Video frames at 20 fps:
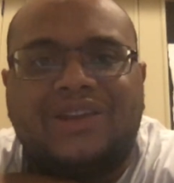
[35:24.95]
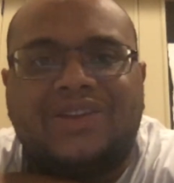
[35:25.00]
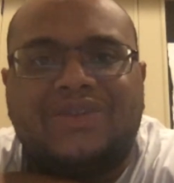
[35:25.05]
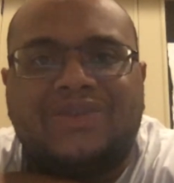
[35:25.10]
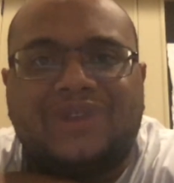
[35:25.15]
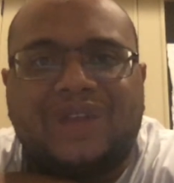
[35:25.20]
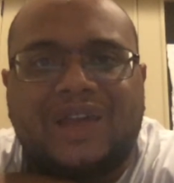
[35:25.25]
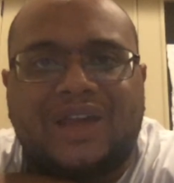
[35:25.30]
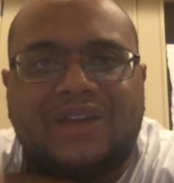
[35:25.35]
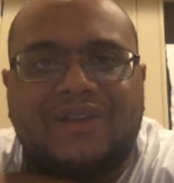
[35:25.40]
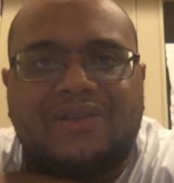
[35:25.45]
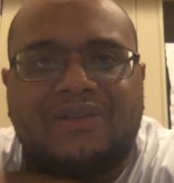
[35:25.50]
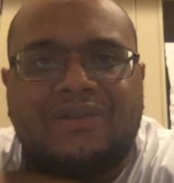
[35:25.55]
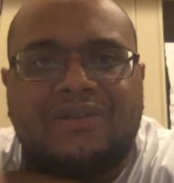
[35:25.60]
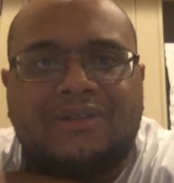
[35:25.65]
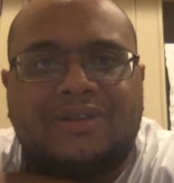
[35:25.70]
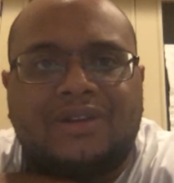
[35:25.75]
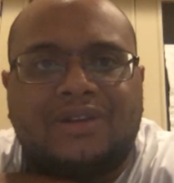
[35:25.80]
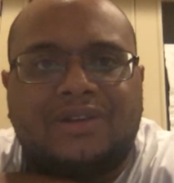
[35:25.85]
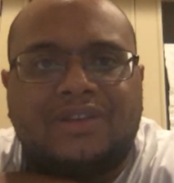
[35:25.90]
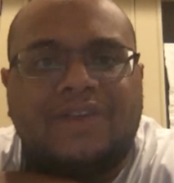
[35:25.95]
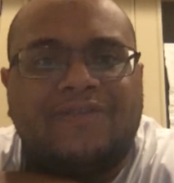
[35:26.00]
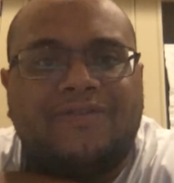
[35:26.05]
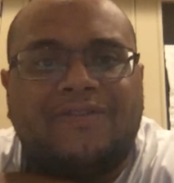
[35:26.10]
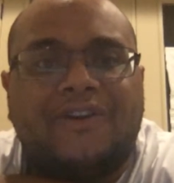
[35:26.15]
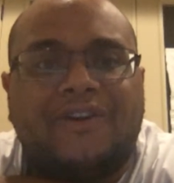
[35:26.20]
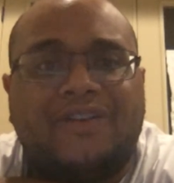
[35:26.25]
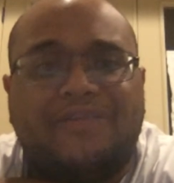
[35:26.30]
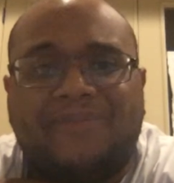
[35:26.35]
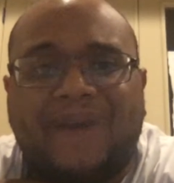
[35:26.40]
they didn't do that.
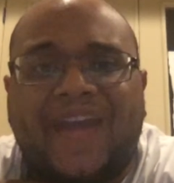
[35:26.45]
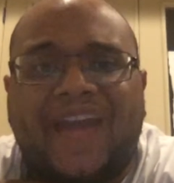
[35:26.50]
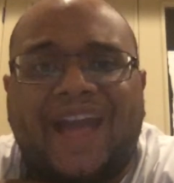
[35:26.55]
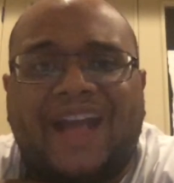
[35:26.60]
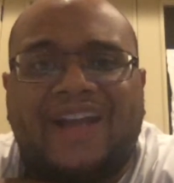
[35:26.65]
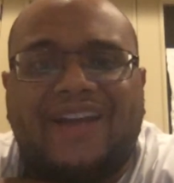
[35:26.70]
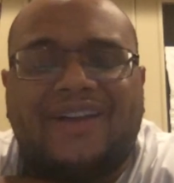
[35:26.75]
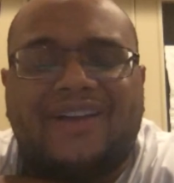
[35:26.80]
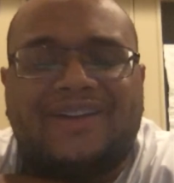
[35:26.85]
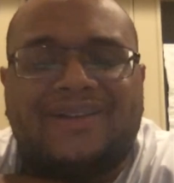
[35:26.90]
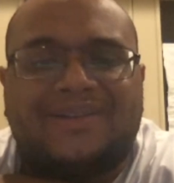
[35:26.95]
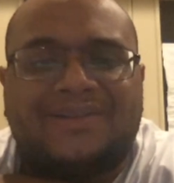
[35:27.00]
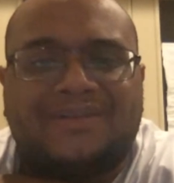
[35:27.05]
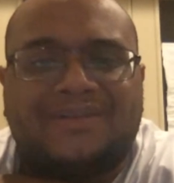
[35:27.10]
They fought back.